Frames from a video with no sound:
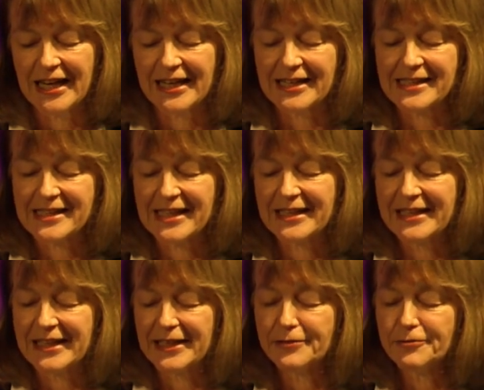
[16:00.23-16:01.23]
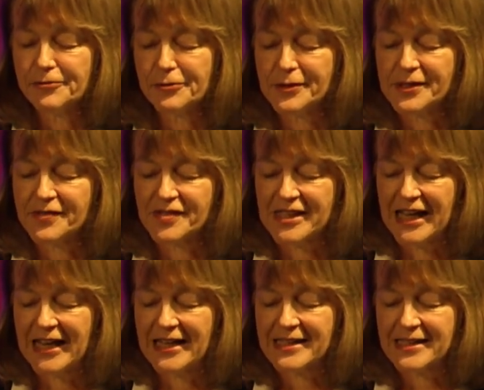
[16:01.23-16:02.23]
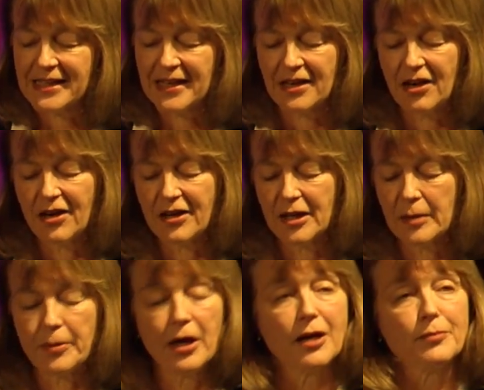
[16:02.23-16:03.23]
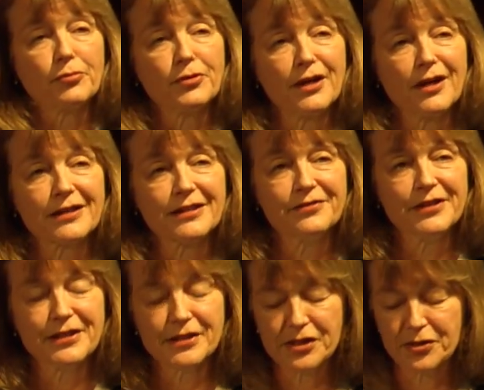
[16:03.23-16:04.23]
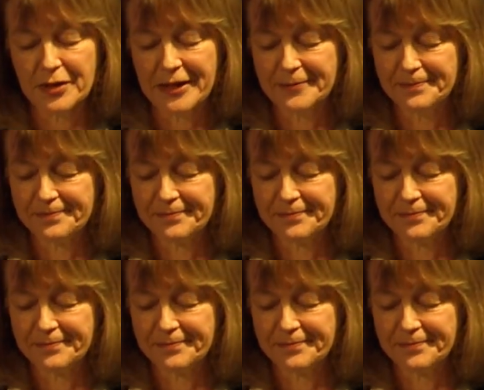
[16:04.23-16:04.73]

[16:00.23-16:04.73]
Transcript: and extend the influence of science and art upon productive industry.